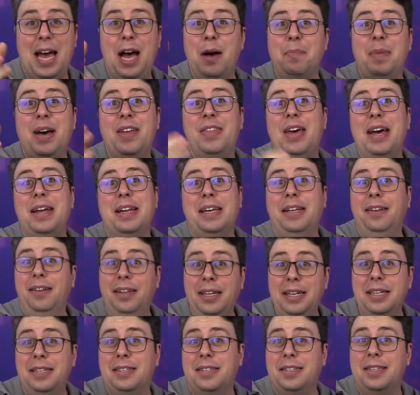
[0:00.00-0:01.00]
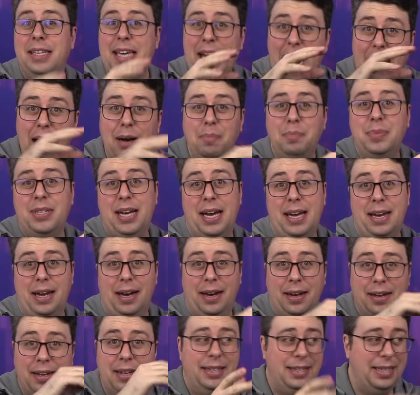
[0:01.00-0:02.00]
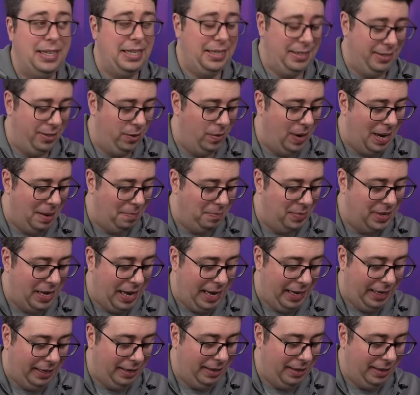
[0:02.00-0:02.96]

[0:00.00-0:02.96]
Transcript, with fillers: how about that? In Linux, the updater needs to update.